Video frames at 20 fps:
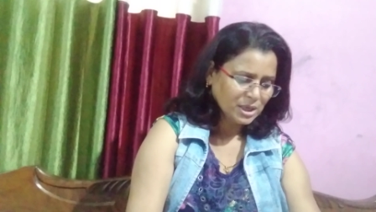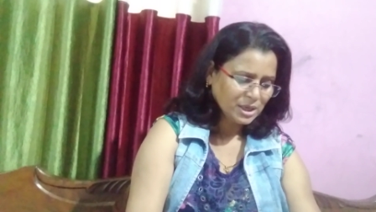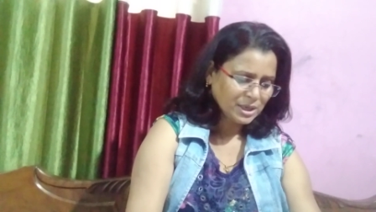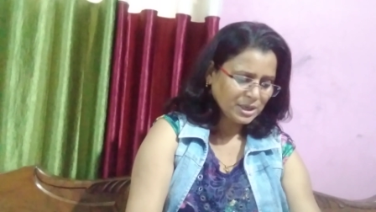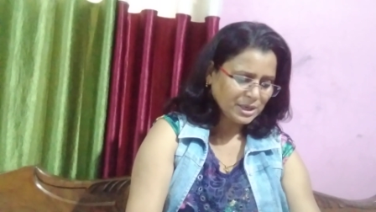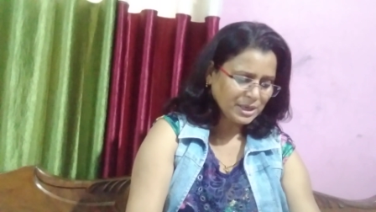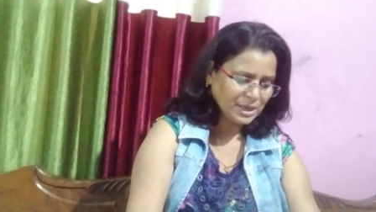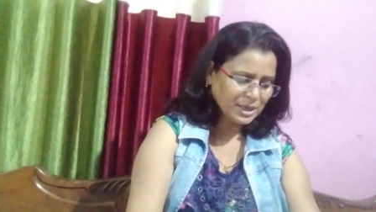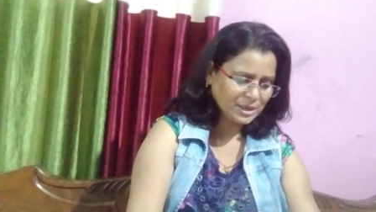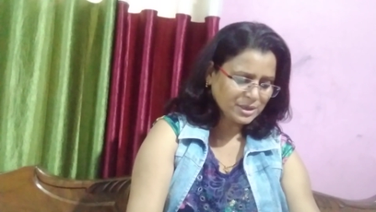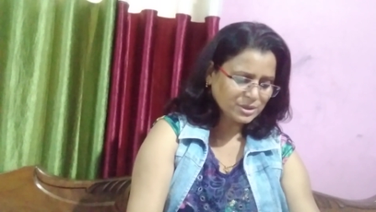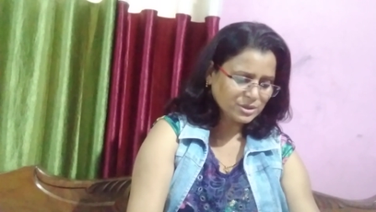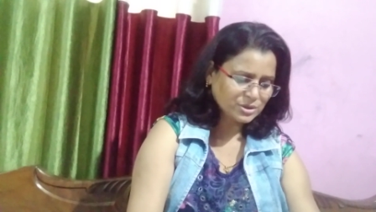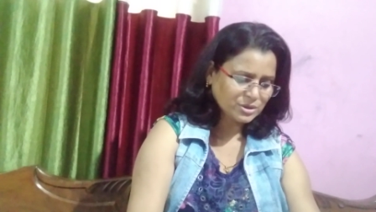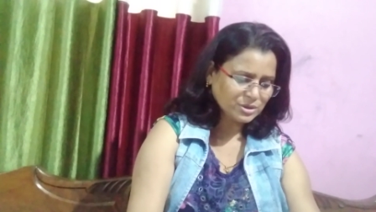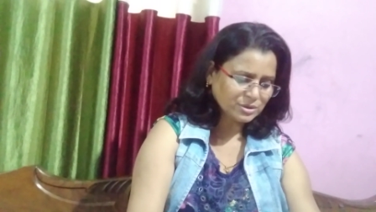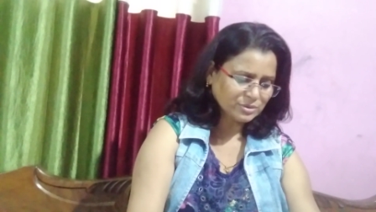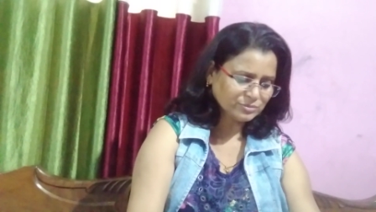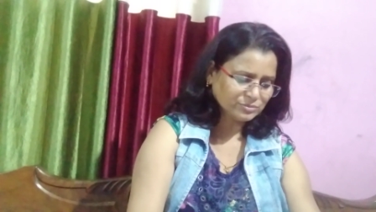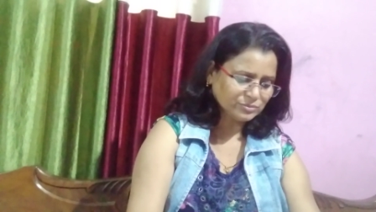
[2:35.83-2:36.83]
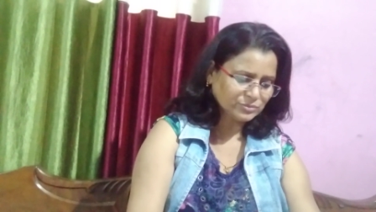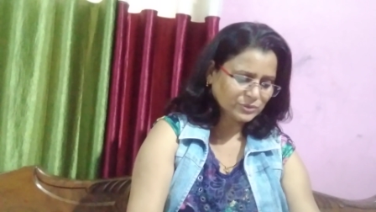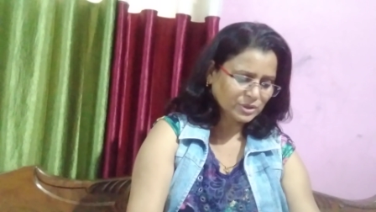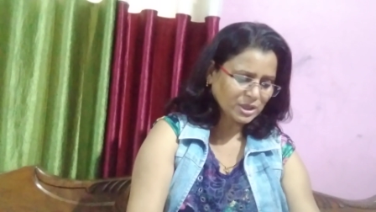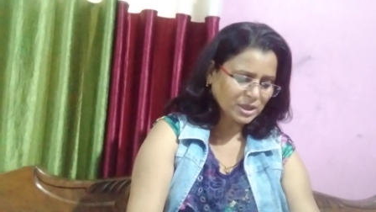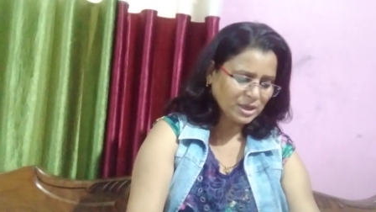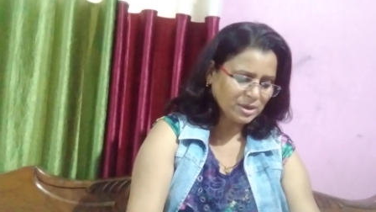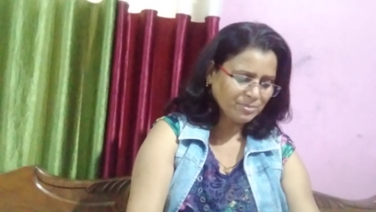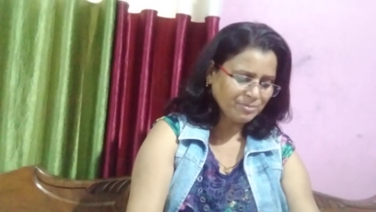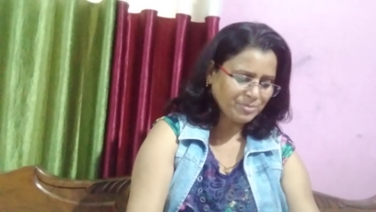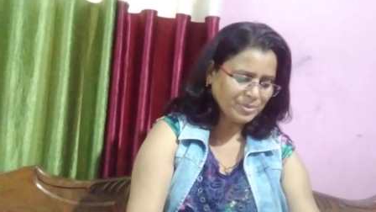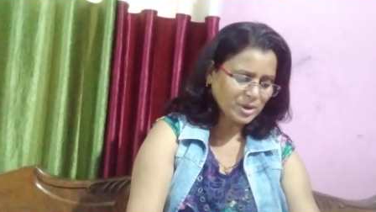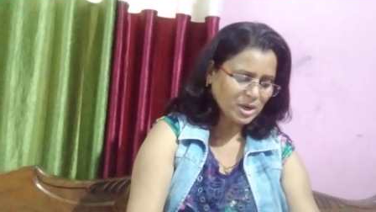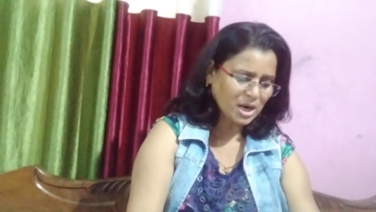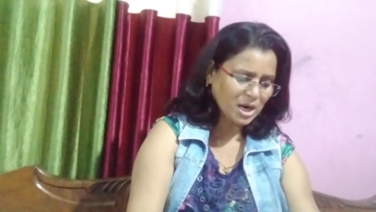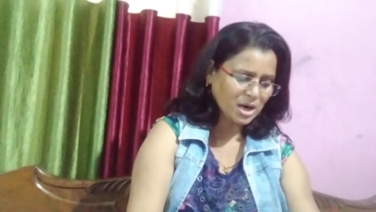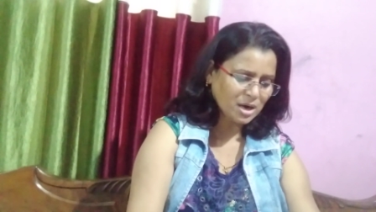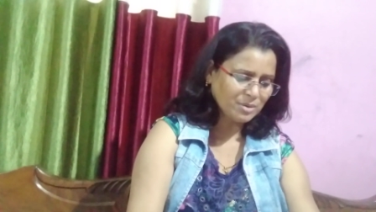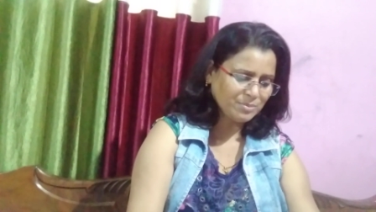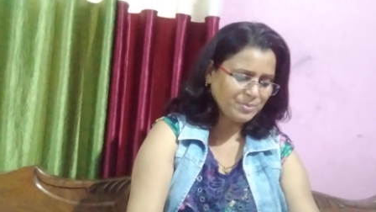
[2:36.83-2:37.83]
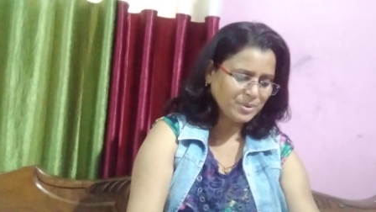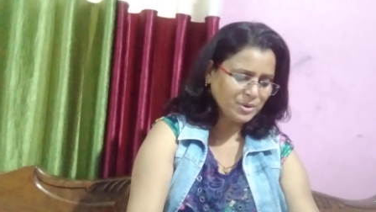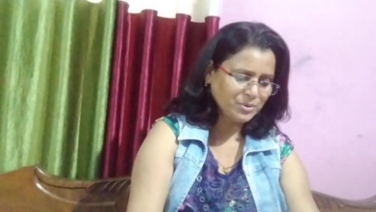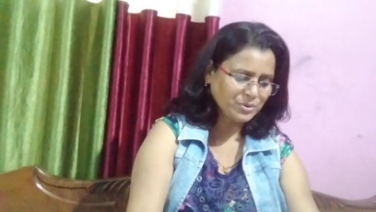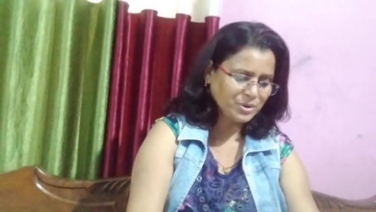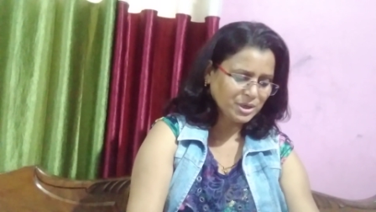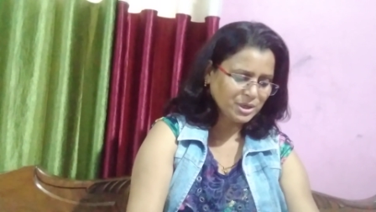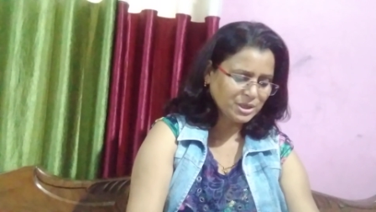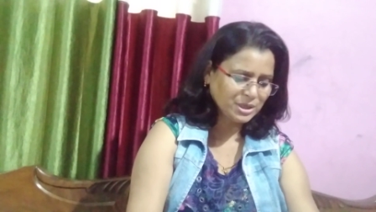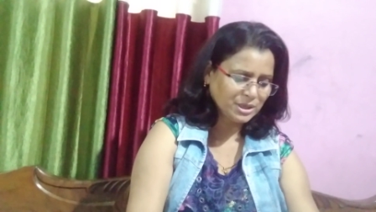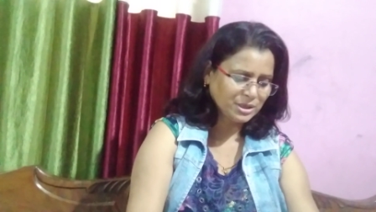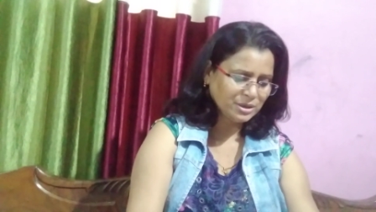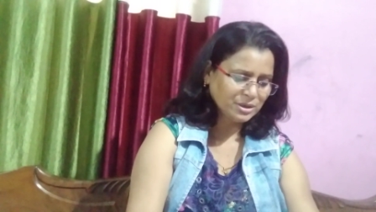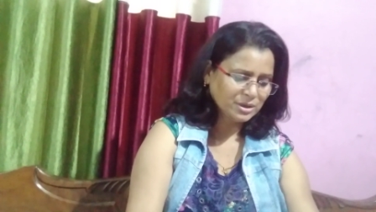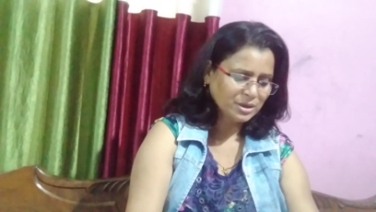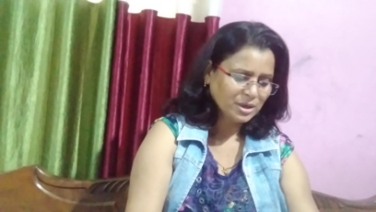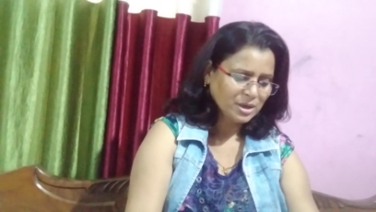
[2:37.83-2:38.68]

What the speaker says: Next, Emperor Buriddin.